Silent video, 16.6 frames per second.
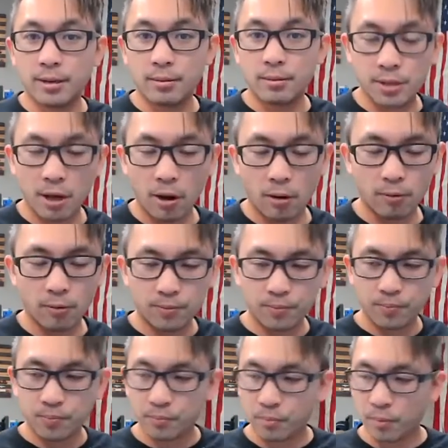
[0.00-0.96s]
So
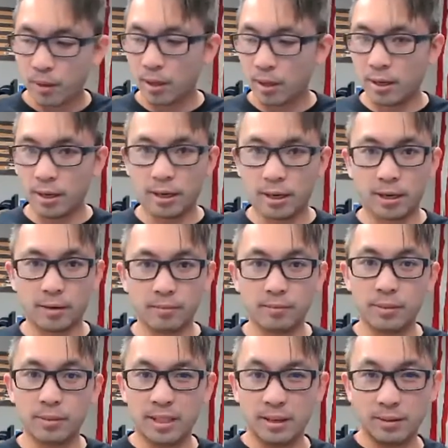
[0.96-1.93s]

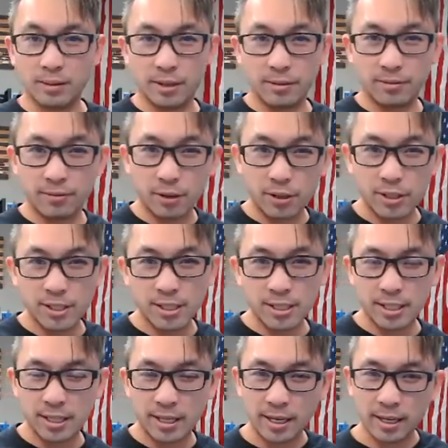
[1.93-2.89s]
the
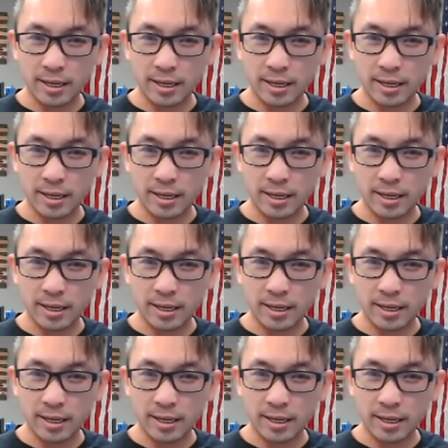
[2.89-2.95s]
first